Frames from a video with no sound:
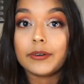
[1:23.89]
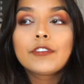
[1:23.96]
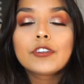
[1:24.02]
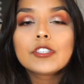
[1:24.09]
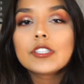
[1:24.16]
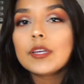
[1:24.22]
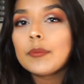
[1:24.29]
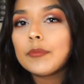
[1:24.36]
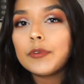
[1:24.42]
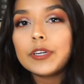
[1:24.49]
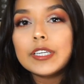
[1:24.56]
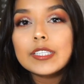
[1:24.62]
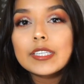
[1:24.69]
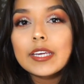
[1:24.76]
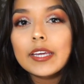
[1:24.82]
For some
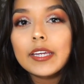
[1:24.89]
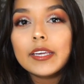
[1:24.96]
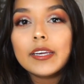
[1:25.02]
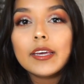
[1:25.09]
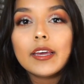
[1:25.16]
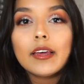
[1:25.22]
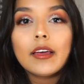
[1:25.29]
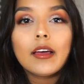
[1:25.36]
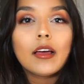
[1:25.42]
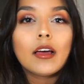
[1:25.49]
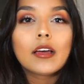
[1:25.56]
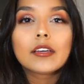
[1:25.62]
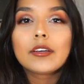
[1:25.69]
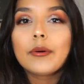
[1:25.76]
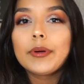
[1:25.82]
reason,
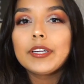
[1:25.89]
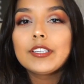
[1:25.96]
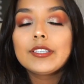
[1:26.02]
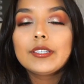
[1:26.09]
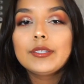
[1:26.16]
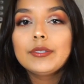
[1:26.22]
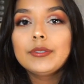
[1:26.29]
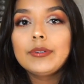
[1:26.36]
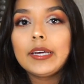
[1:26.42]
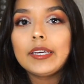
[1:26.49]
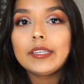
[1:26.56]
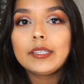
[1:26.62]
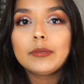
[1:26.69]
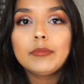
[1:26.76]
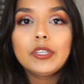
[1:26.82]
going to
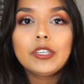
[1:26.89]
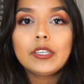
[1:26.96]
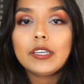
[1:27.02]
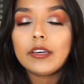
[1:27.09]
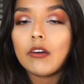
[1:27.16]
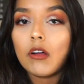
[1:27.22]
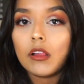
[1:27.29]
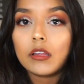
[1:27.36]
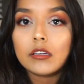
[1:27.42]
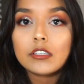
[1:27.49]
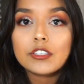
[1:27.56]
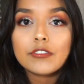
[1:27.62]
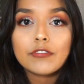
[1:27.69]
a community college